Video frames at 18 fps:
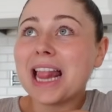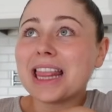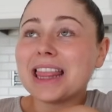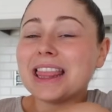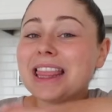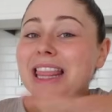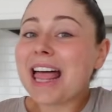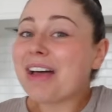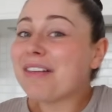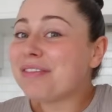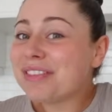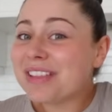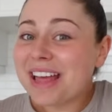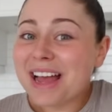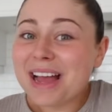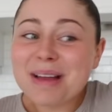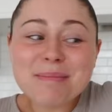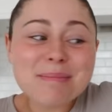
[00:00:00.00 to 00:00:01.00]
loved
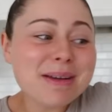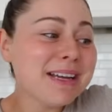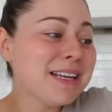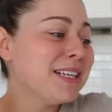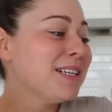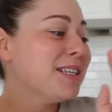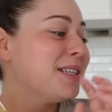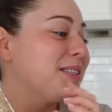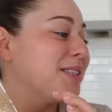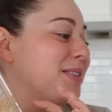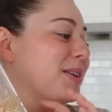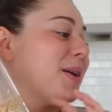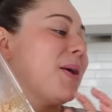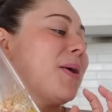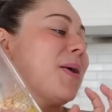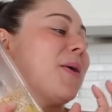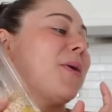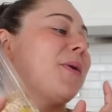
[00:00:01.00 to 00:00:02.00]
them.
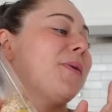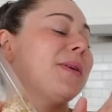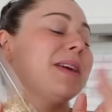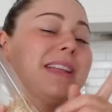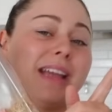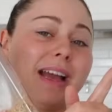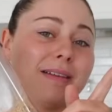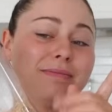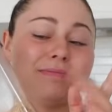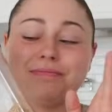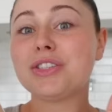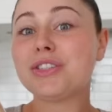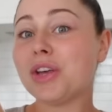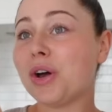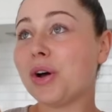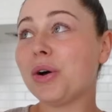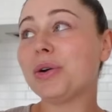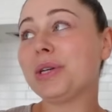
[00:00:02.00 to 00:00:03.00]
So yeah,
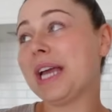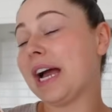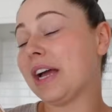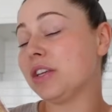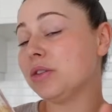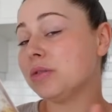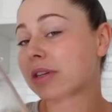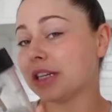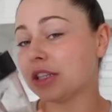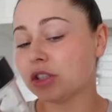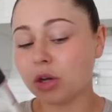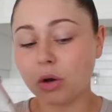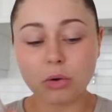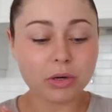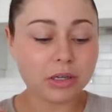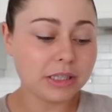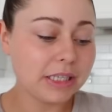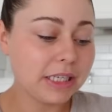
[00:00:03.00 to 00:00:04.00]
so yeah, you can
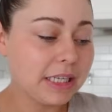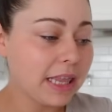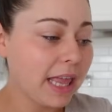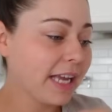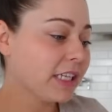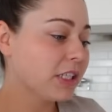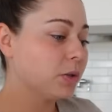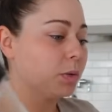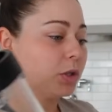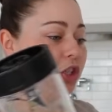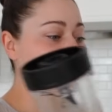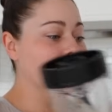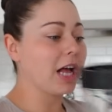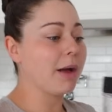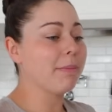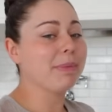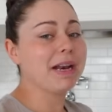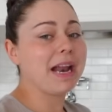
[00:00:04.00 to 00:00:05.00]
totally like switch it
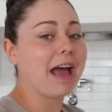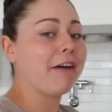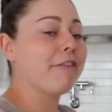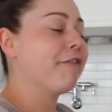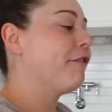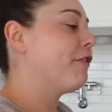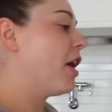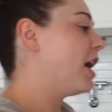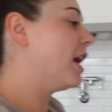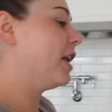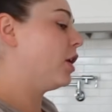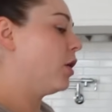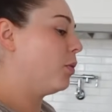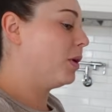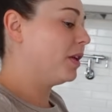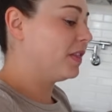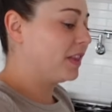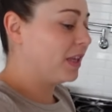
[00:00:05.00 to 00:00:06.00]
up and have fun with
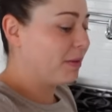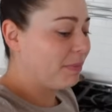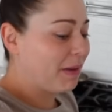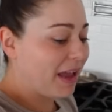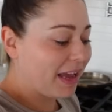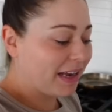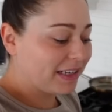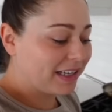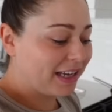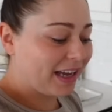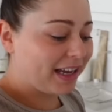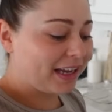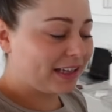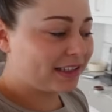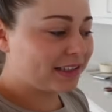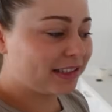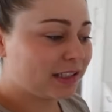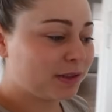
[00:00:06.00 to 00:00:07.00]
the
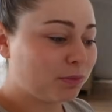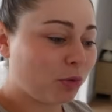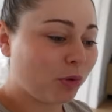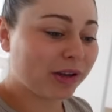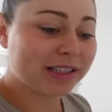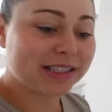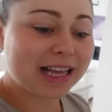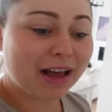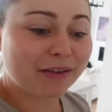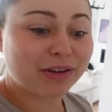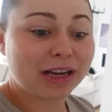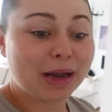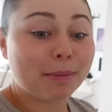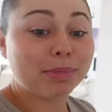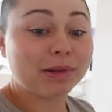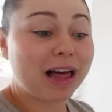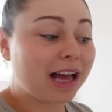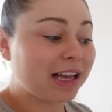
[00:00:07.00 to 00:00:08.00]
pancakes. This boy is having a
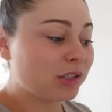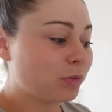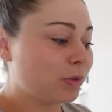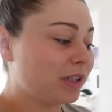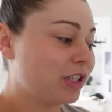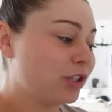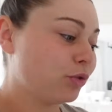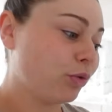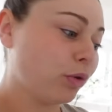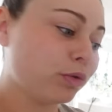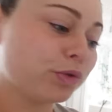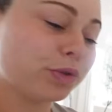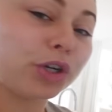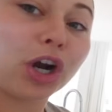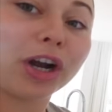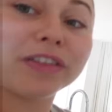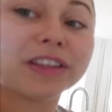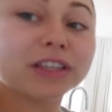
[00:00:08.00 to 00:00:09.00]
blast with his grocery
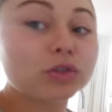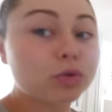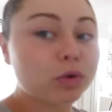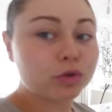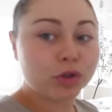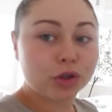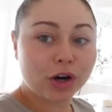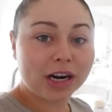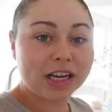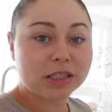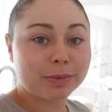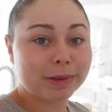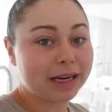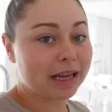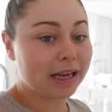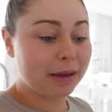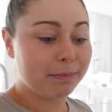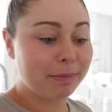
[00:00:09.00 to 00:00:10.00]
cart. This grocery cart has
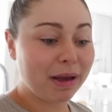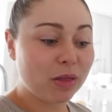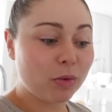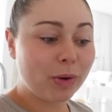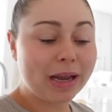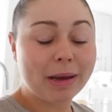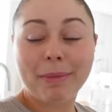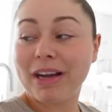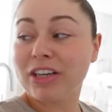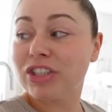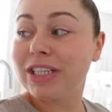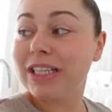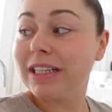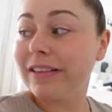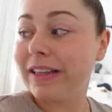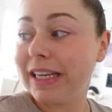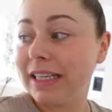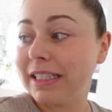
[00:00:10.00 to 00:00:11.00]
been a hit by the way, I'm actually
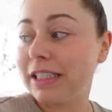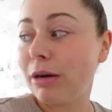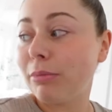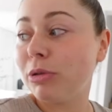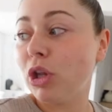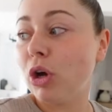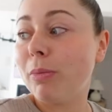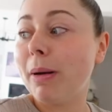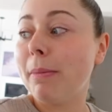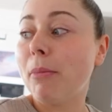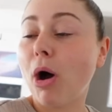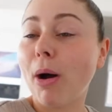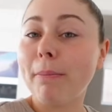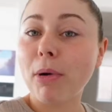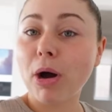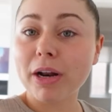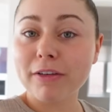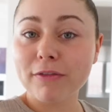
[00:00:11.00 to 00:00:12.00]
gonna link it down below. My
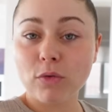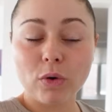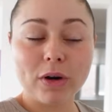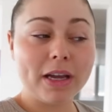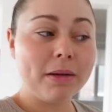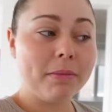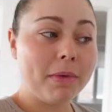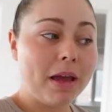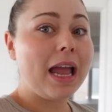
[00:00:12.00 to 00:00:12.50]
mom bought it for him